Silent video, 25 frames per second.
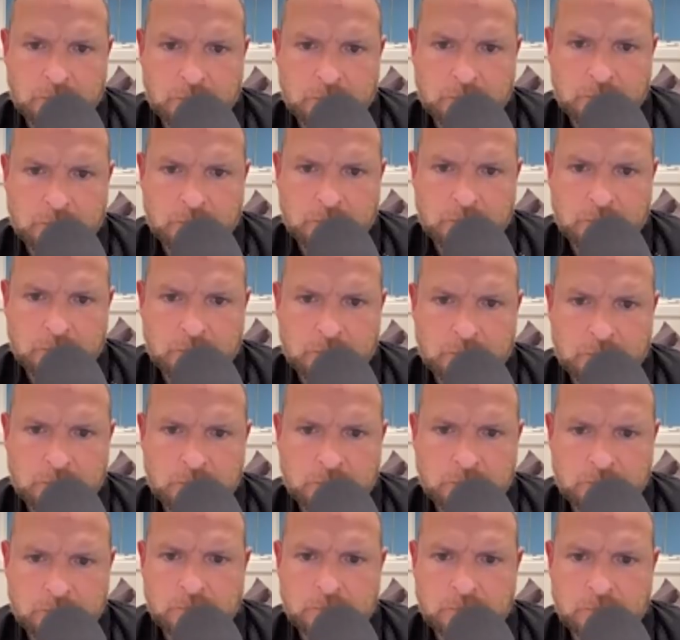
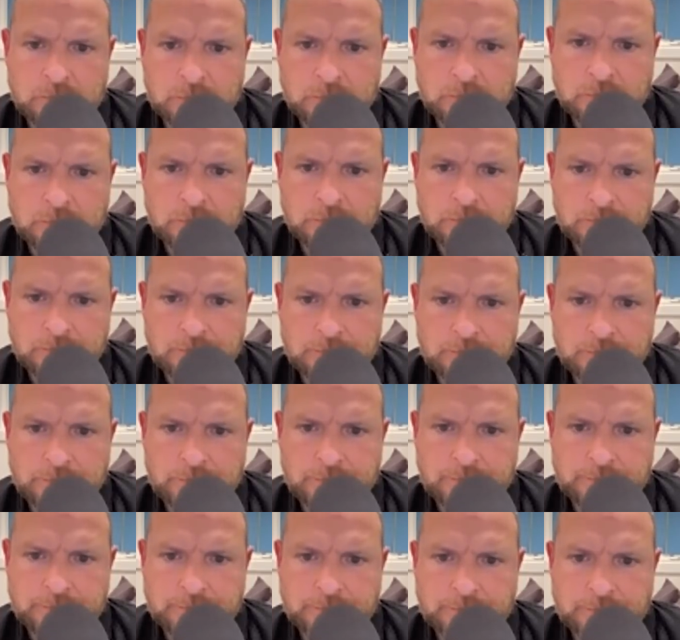
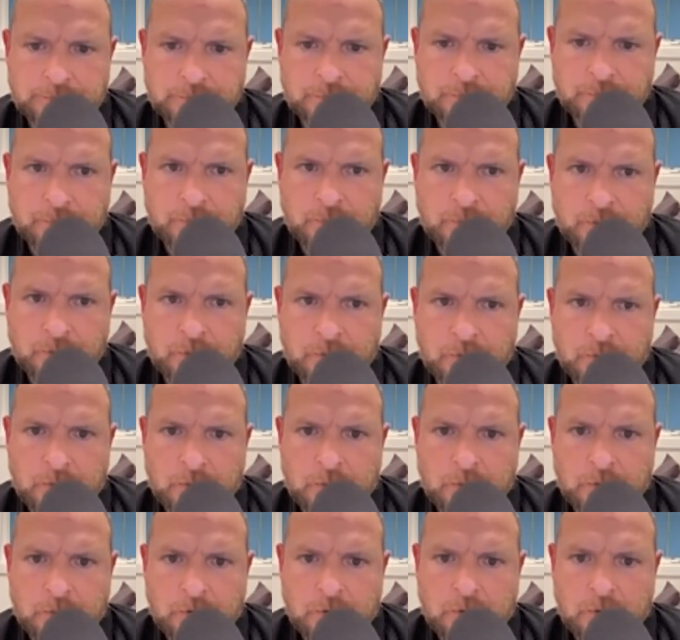
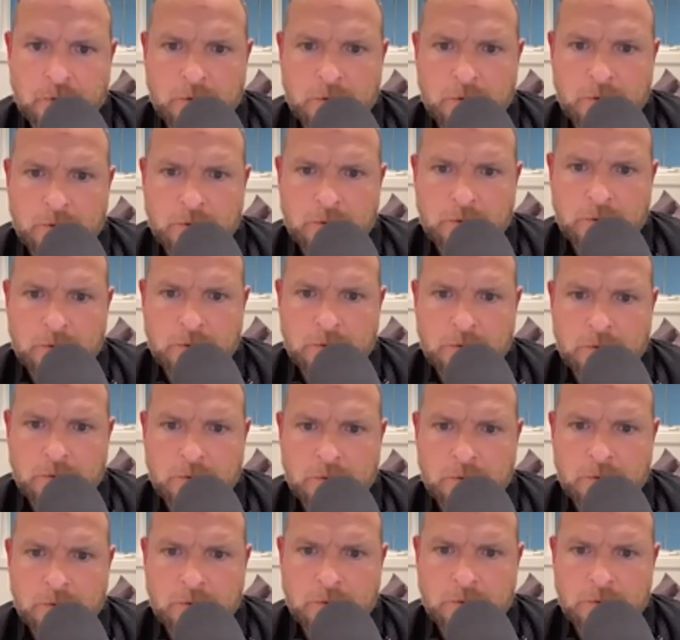
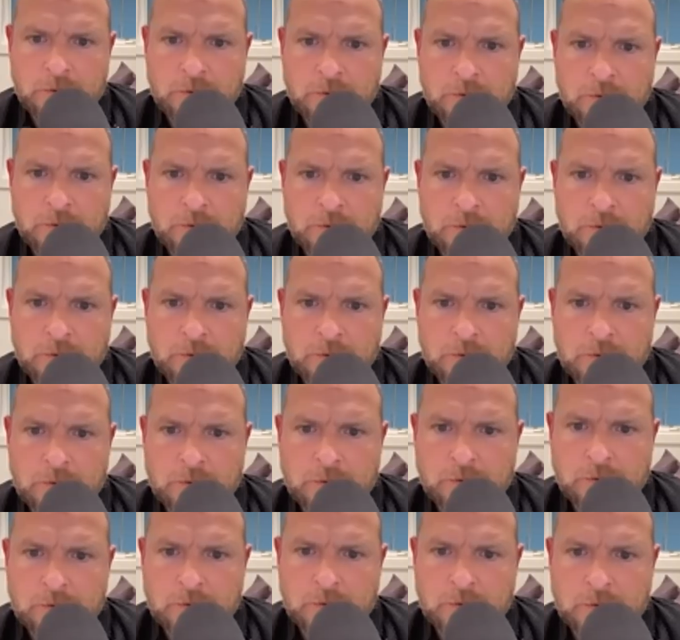
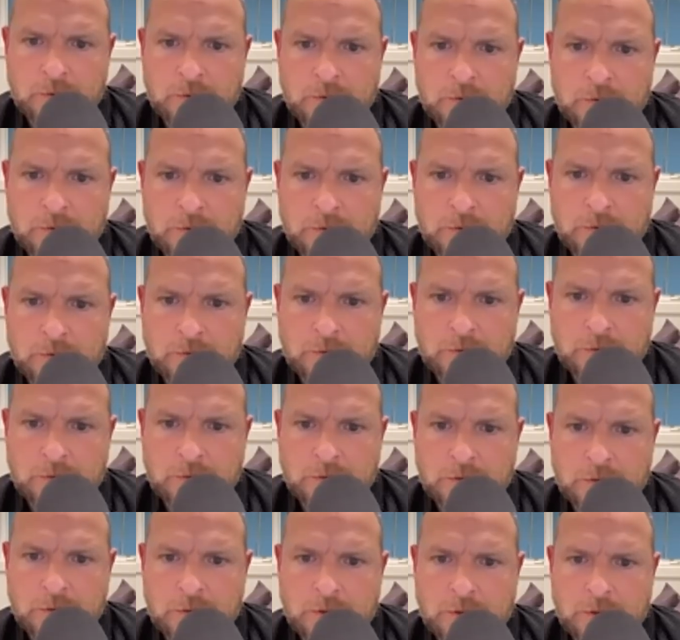
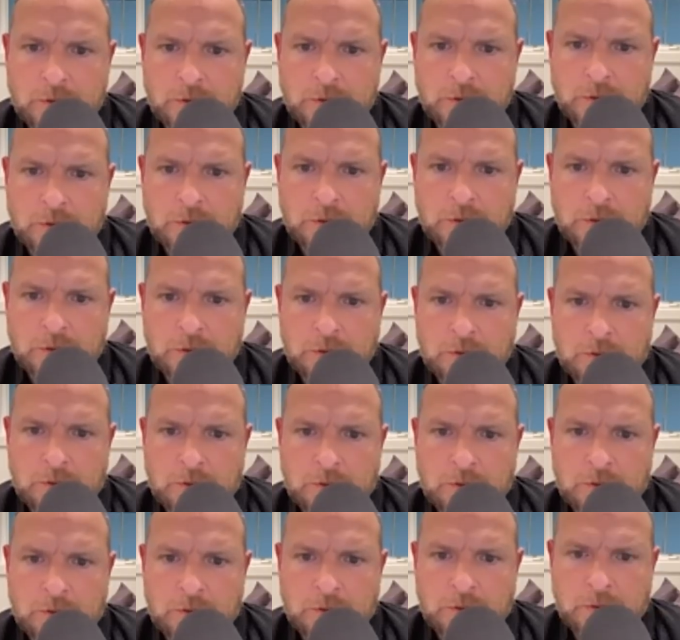
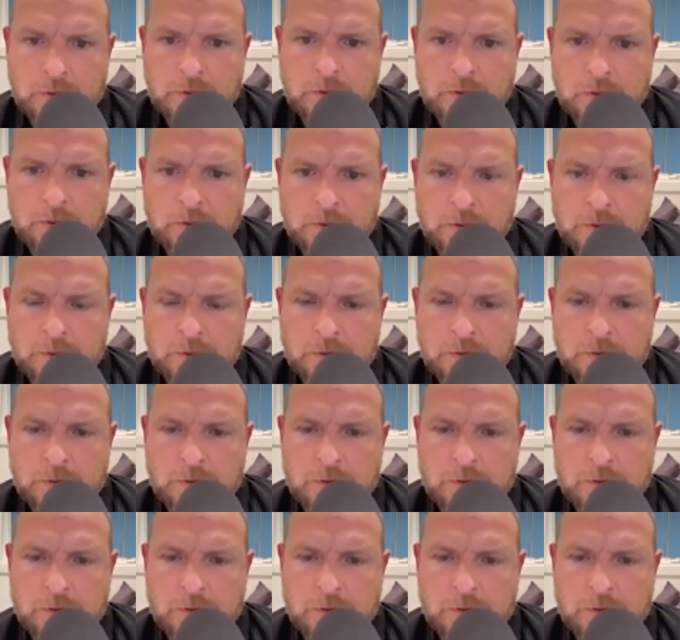(silent)